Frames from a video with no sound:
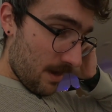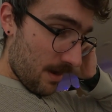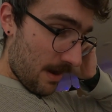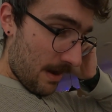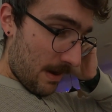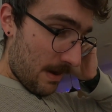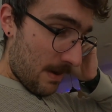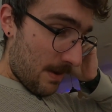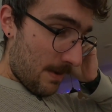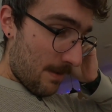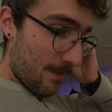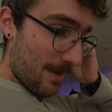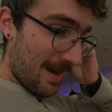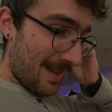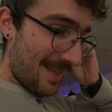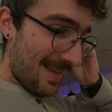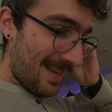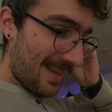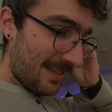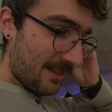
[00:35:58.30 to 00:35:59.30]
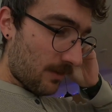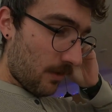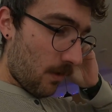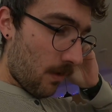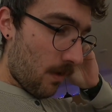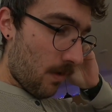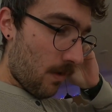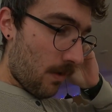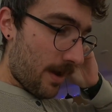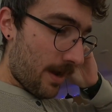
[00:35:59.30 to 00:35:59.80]
I think that's
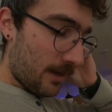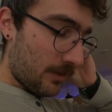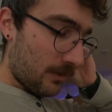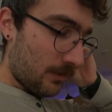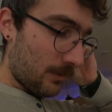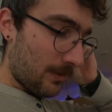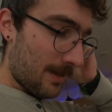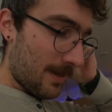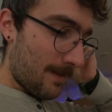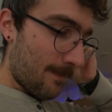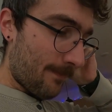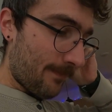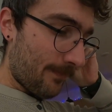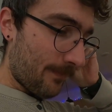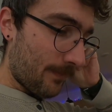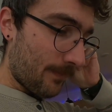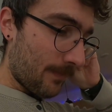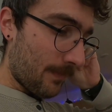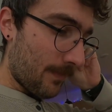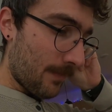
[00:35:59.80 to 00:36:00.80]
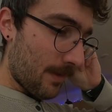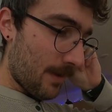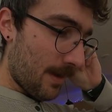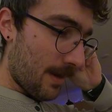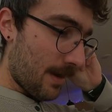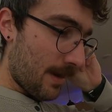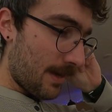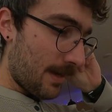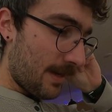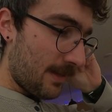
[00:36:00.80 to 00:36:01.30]
all, actually.
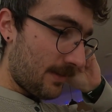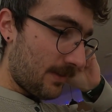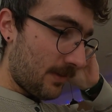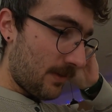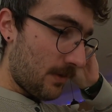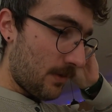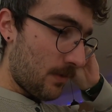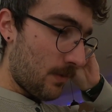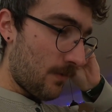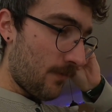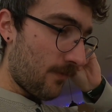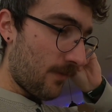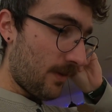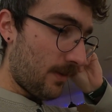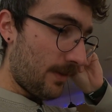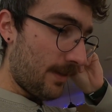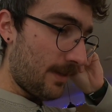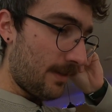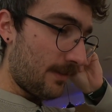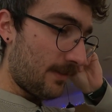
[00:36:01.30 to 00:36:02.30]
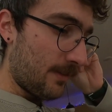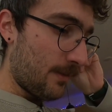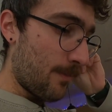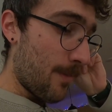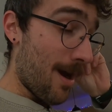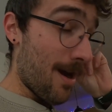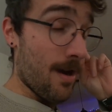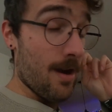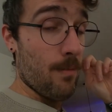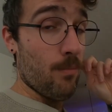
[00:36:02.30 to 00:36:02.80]
And I need to fill in some
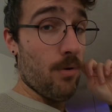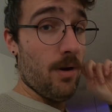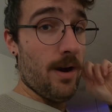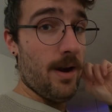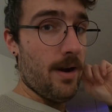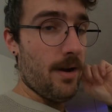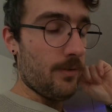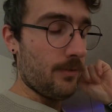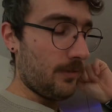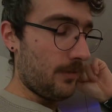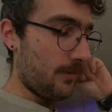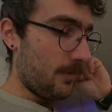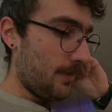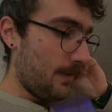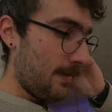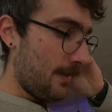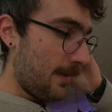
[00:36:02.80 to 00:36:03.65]
eyebrows.